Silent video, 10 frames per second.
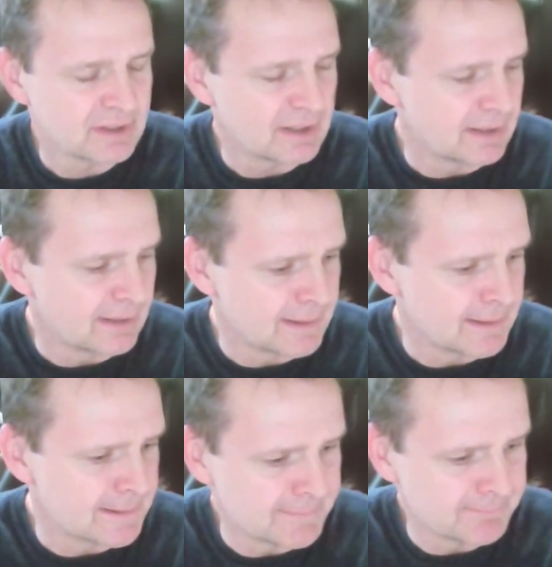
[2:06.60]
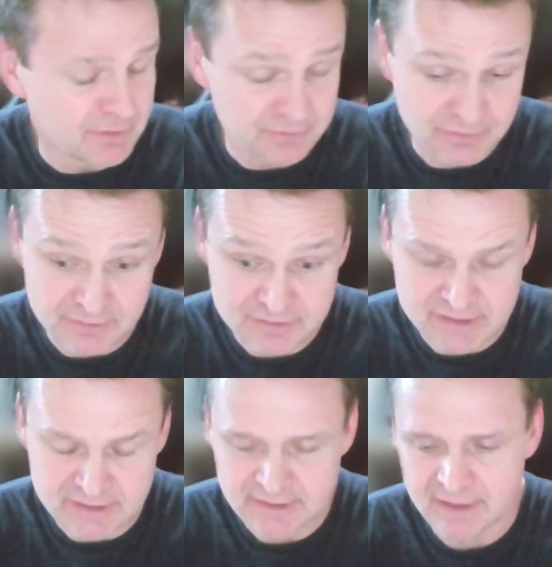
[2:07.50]
Um, they're
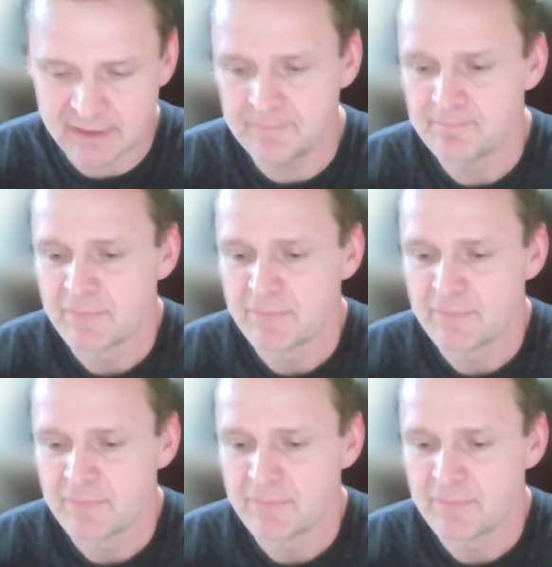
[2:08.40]
13 now.